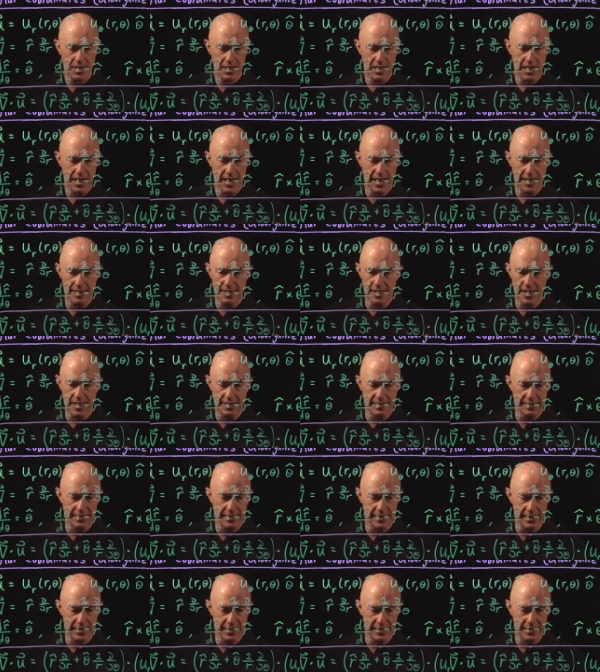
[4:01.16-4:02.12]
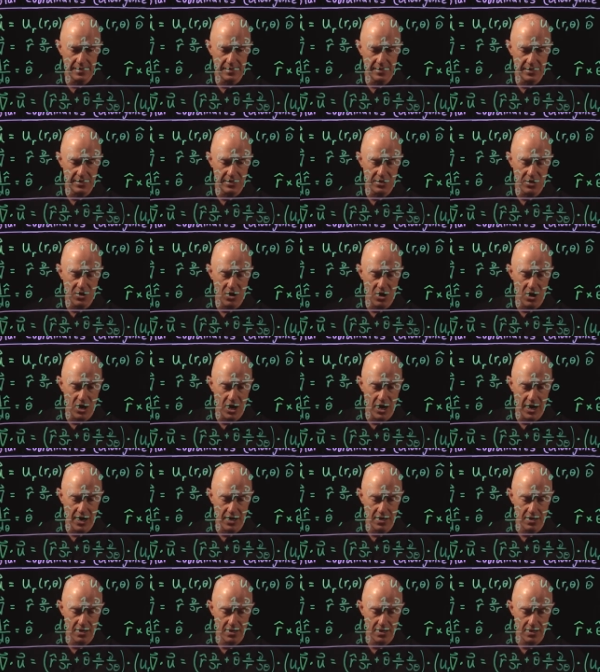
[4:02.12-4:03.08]
and then
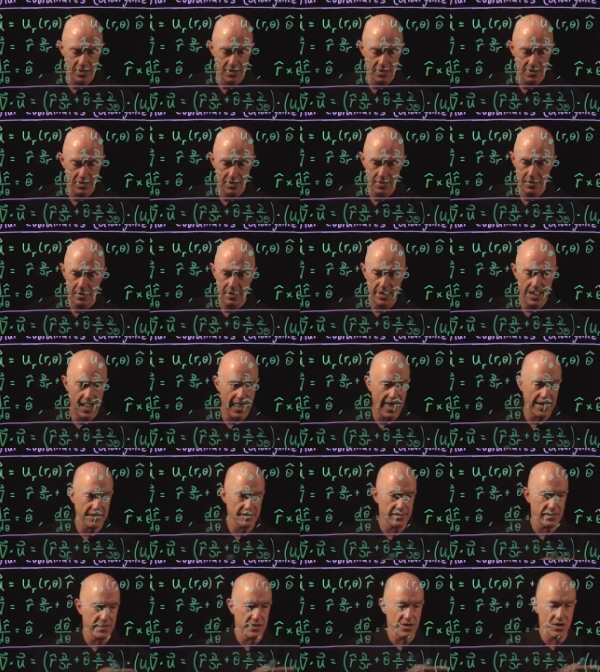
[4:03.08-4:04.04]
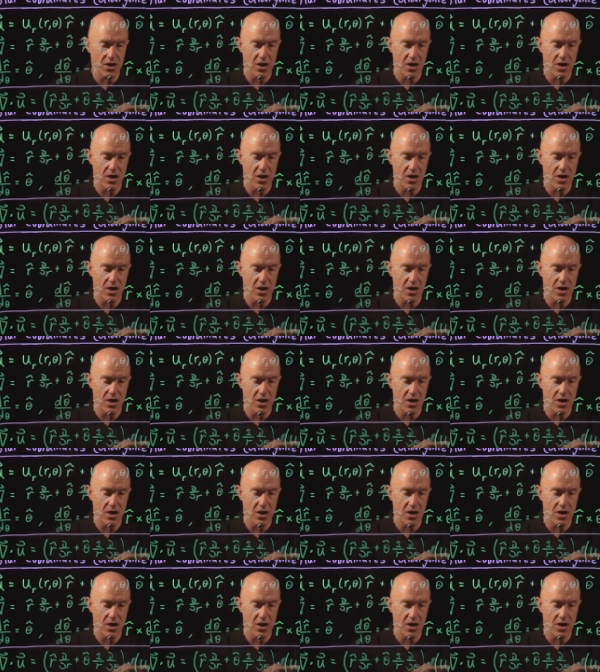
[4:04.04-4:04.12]
ddr acting